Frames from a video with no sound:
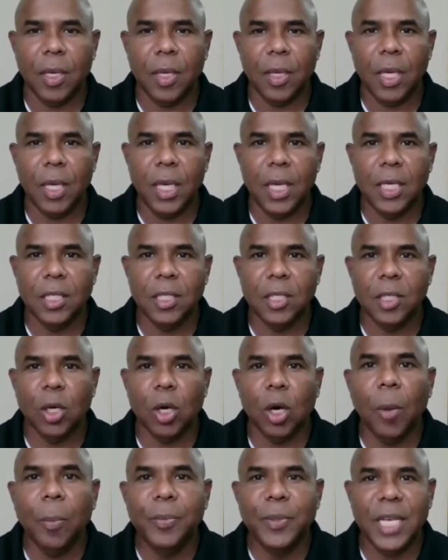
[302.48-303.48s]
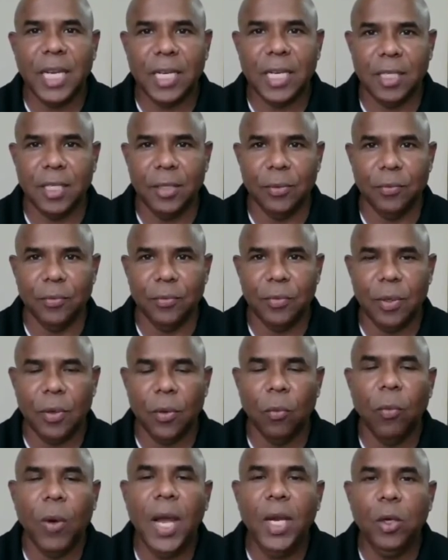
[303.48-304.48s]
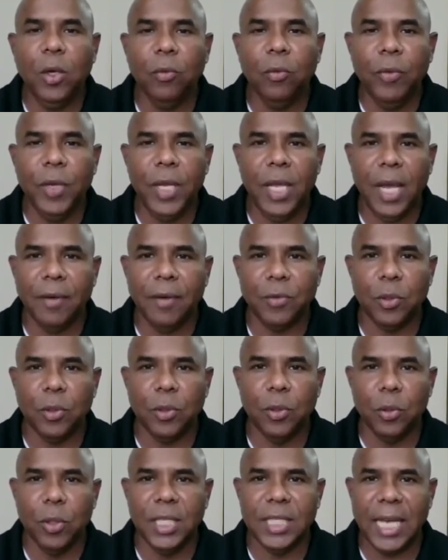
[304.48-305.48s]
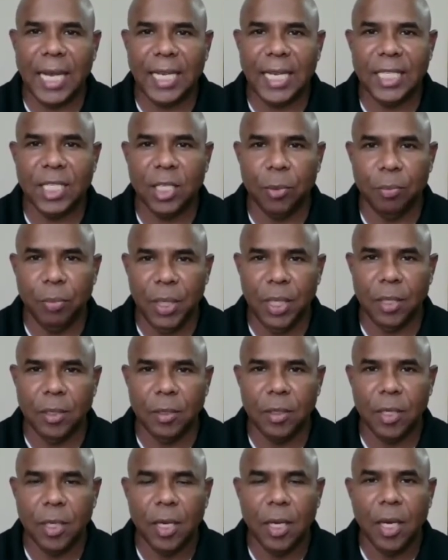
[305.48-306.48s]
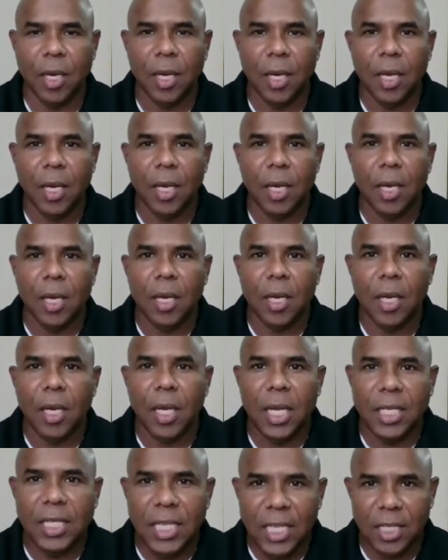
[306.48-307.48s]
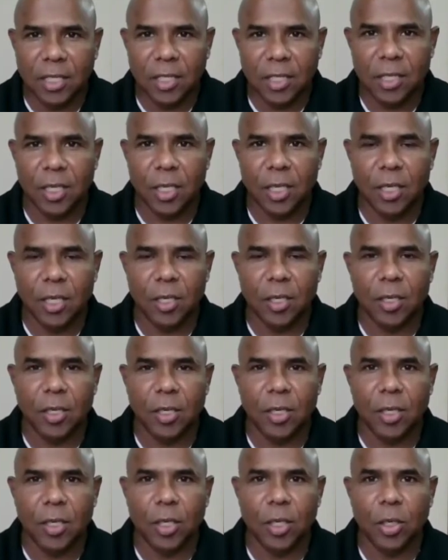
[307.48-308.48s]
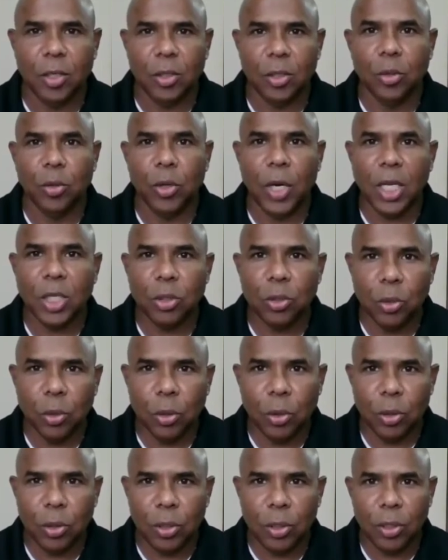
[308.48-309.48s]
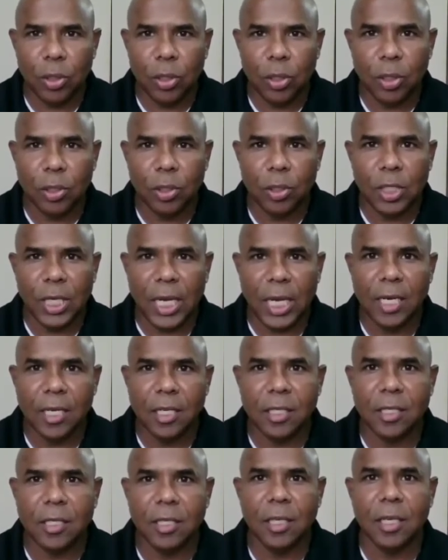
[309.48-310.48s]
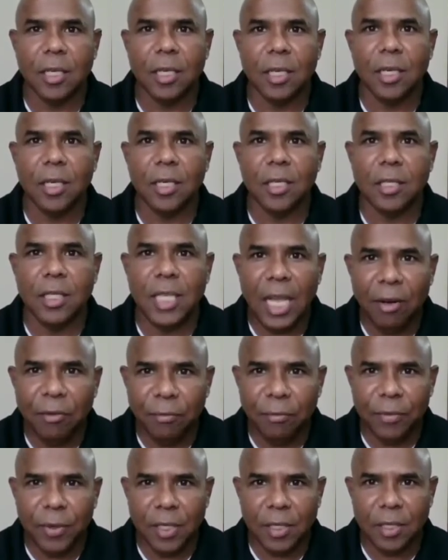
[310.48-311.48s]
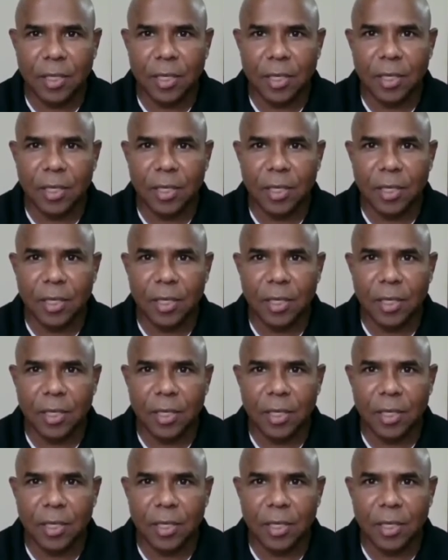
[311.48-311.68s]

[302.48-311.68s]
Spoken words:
is the objective. Why do we have to do this ICP? It is to restore child's self-worth,